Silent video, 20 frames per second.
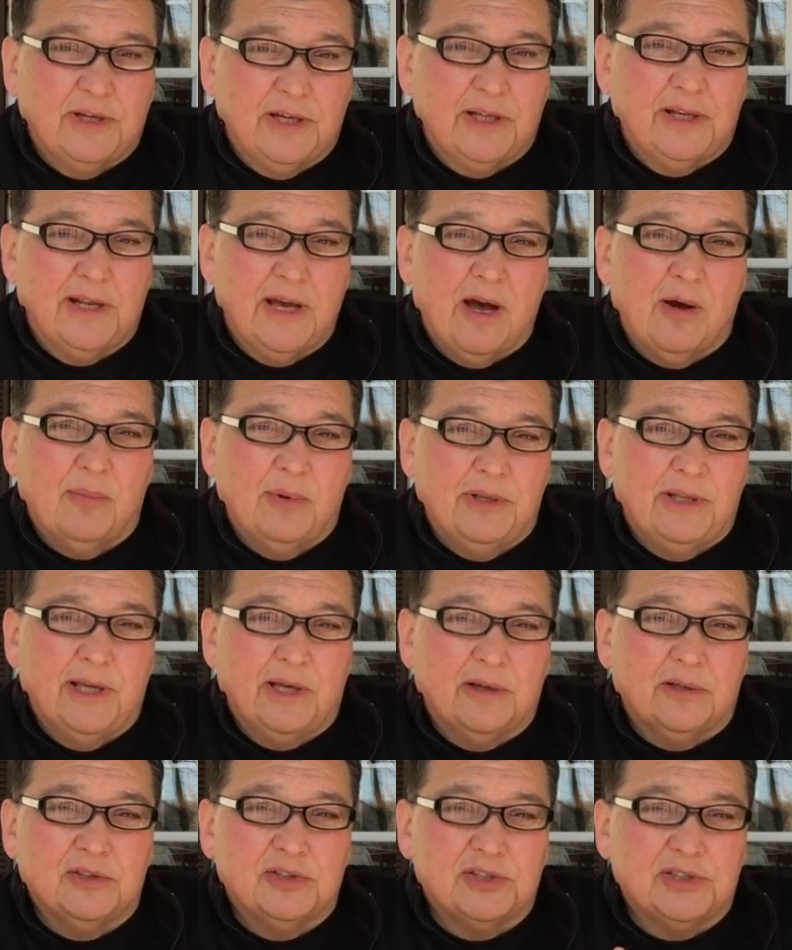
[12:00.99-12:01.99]
in now, but they
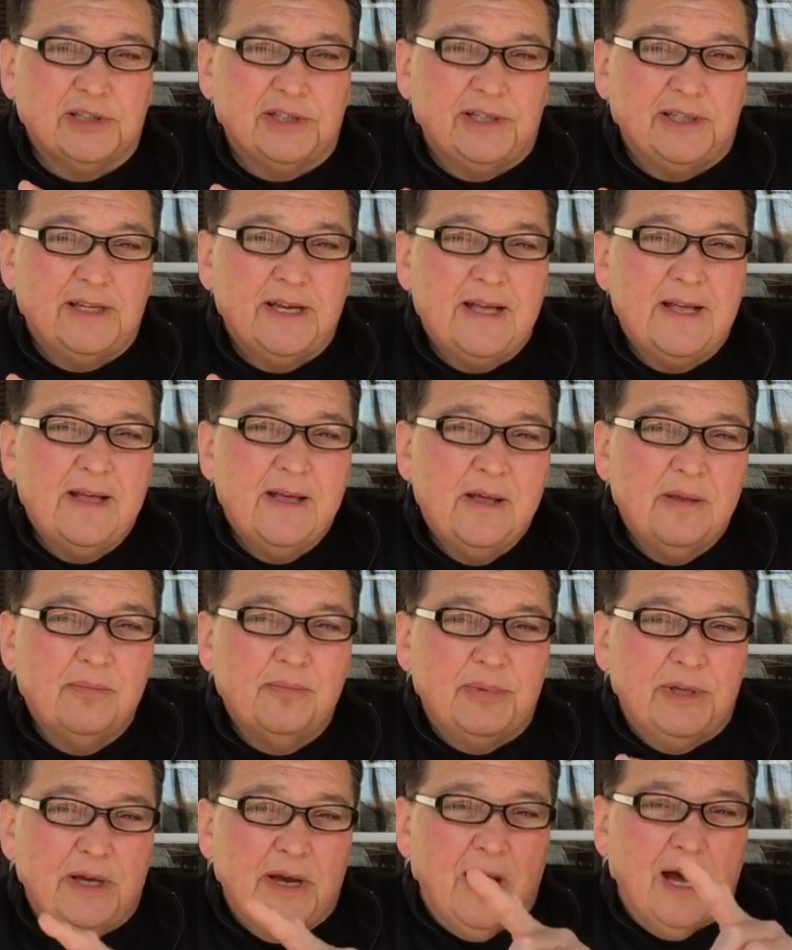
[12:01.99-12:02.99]
could see
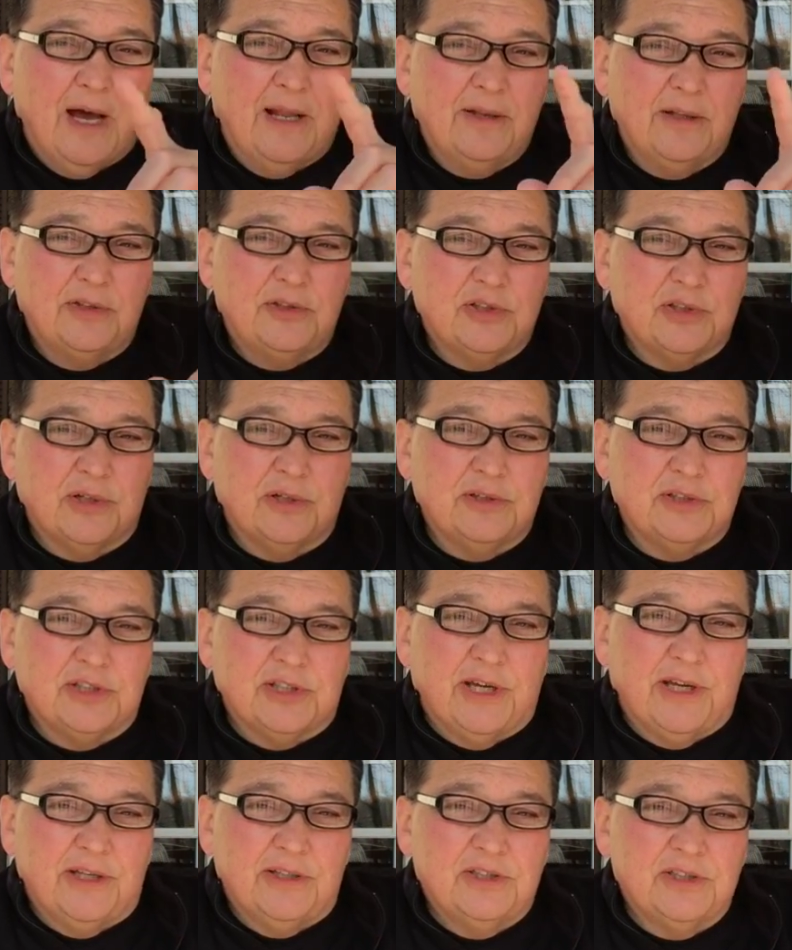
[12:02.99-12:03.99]
beyond the church
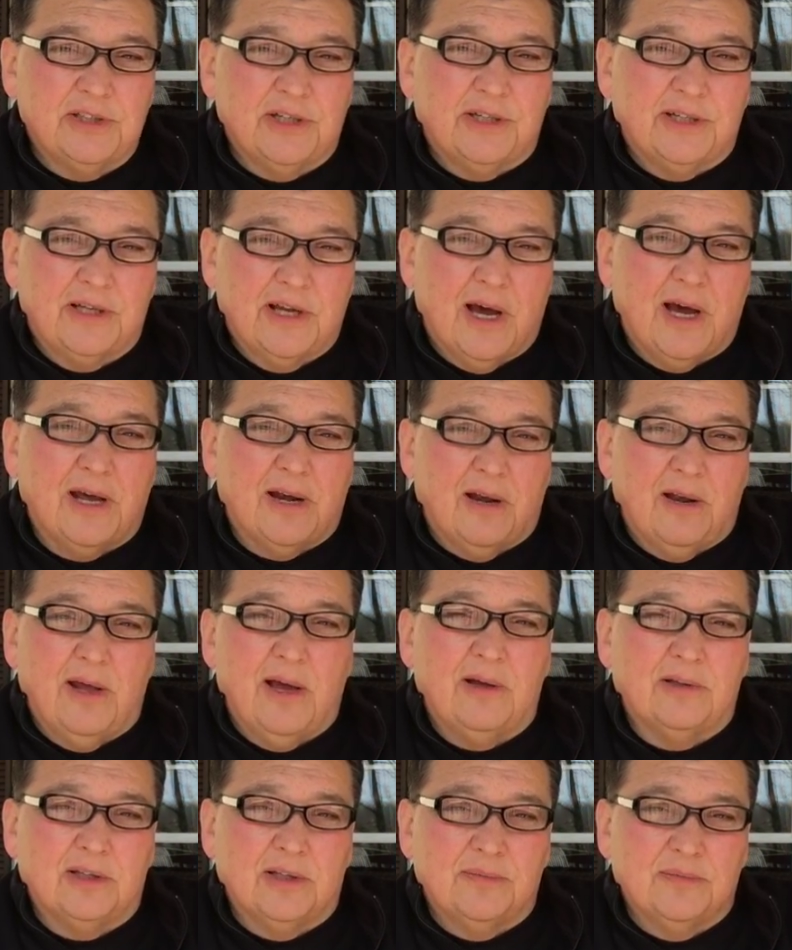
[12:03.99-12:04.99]
age, and God
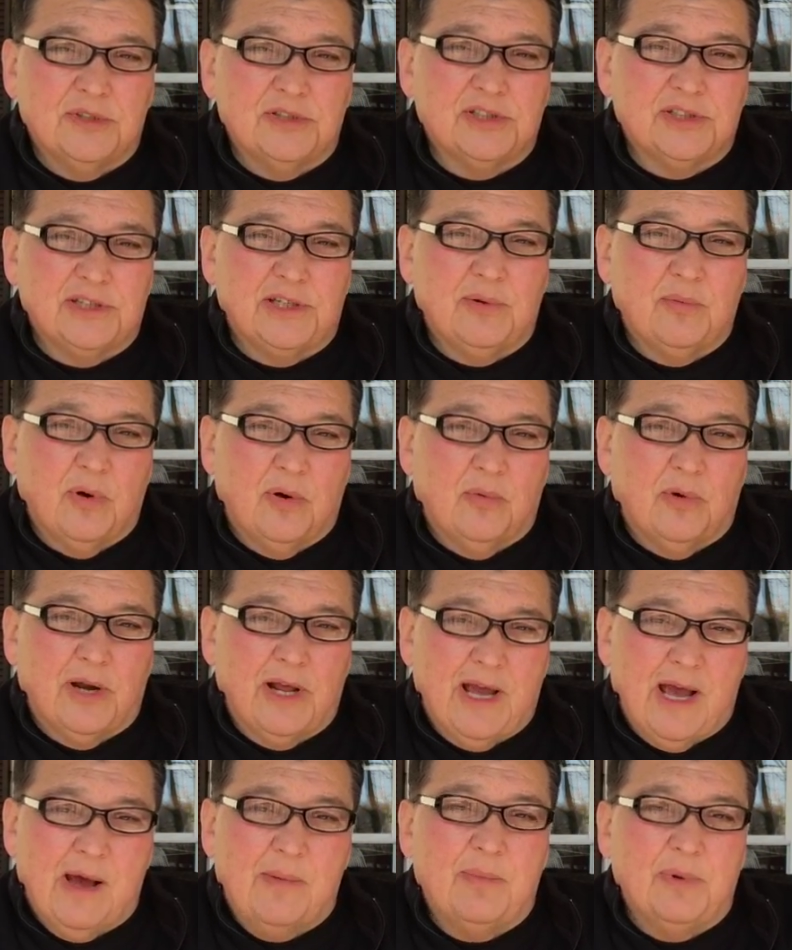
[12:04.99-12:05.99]
allowed them to see what would
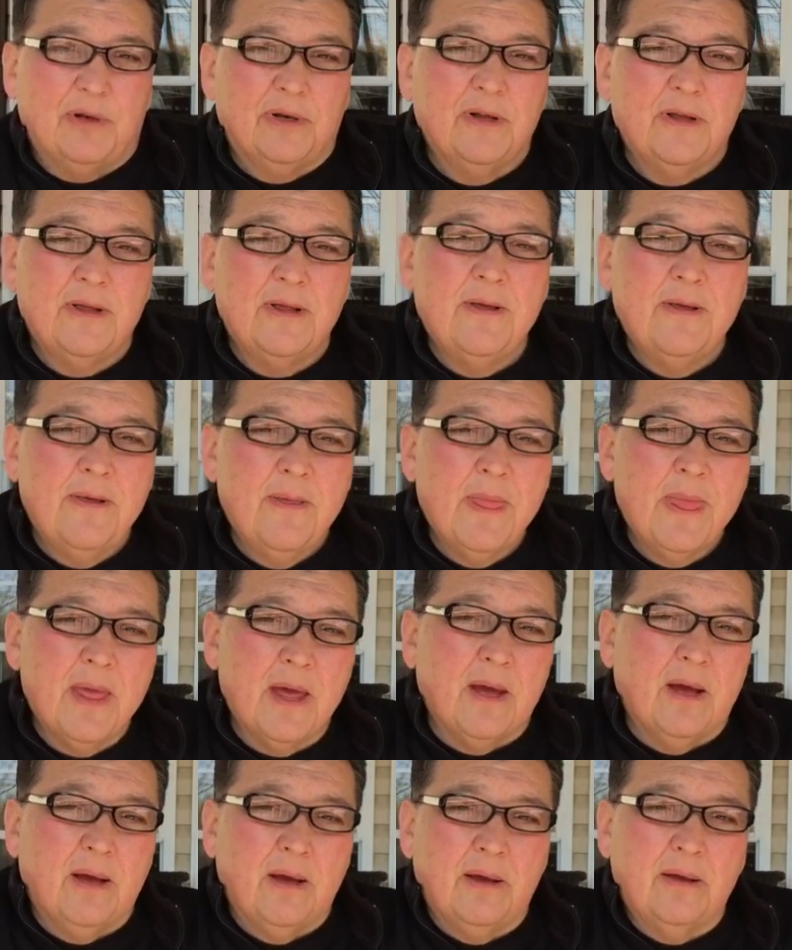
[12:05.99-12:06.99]
happen
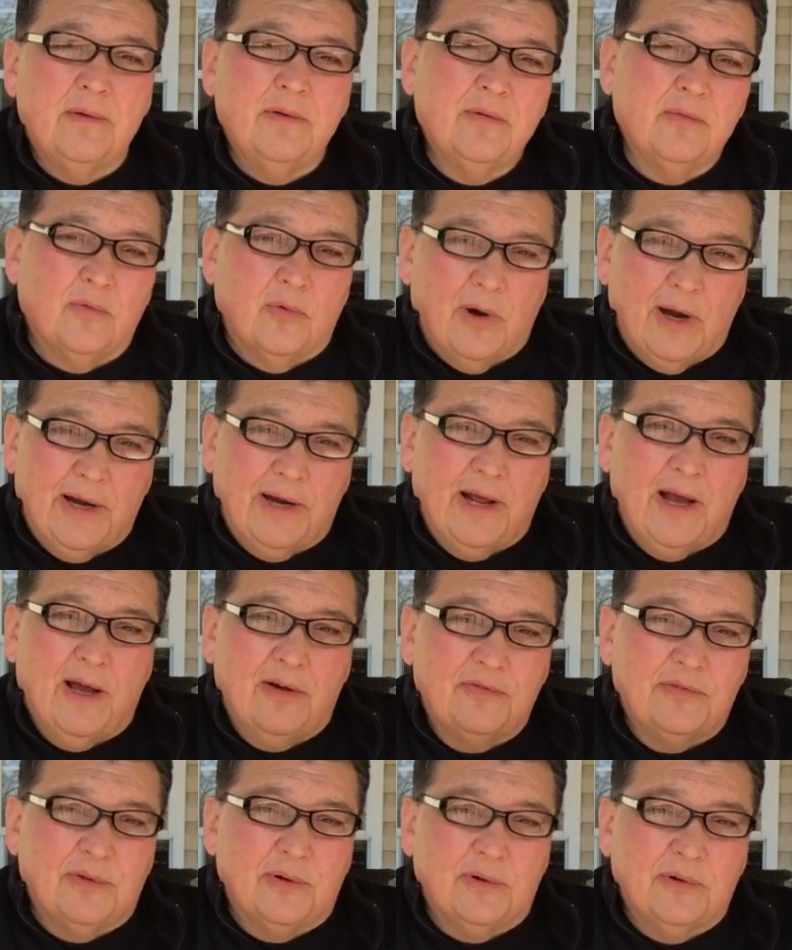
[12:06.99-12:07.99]
uh, right
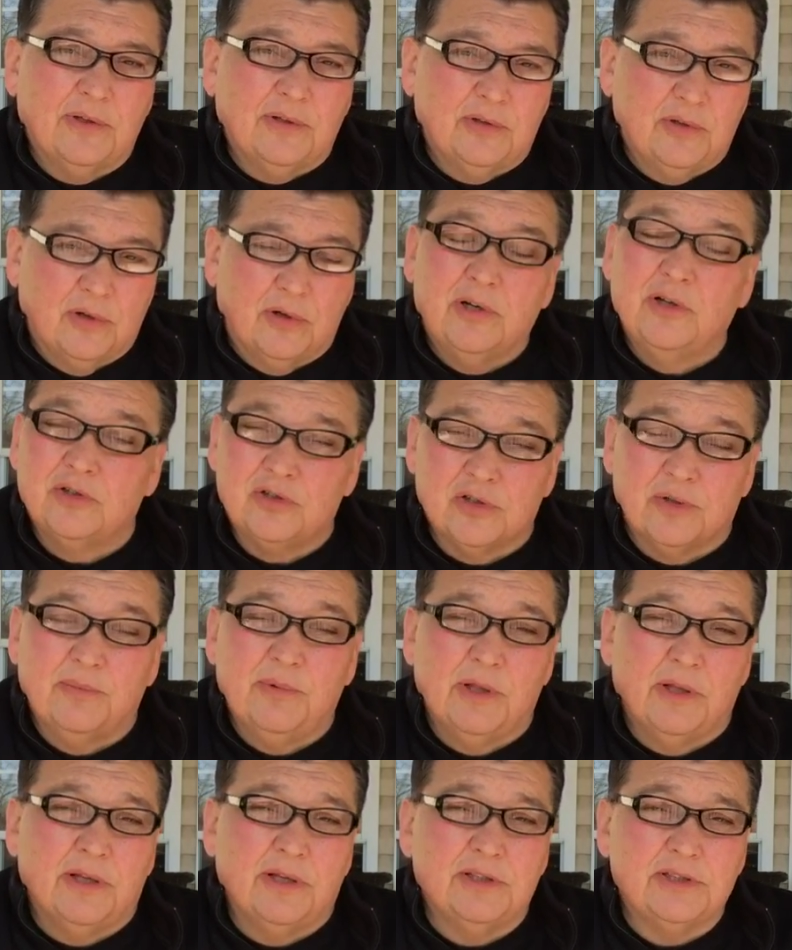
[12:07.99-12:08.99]
after and during the
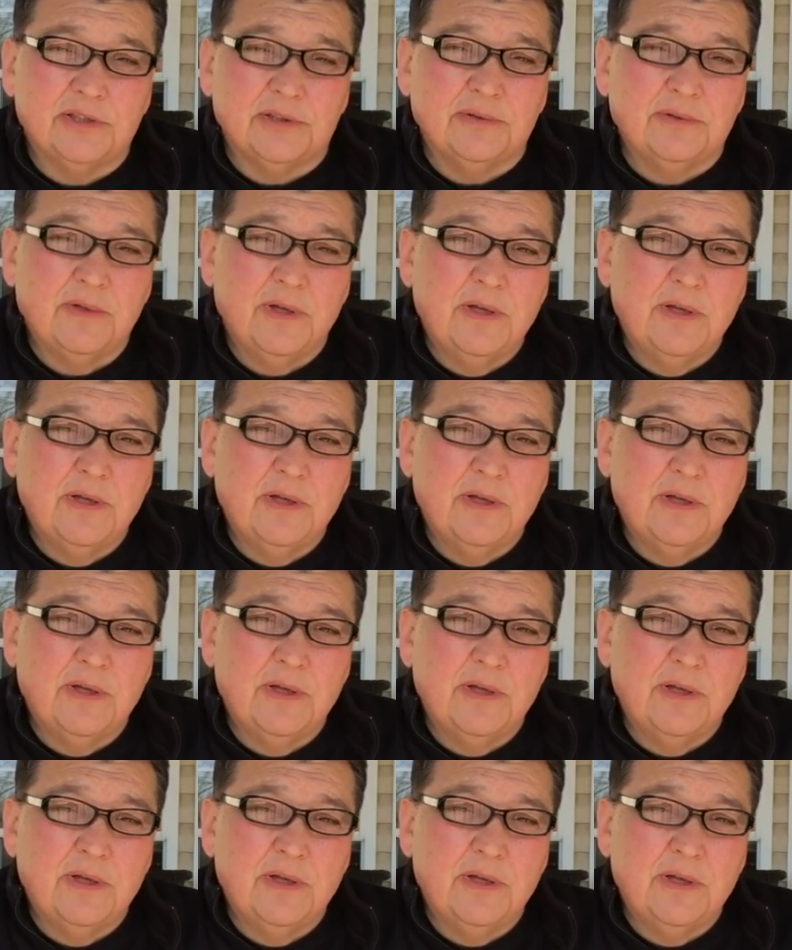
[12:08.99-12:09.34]
tribulation.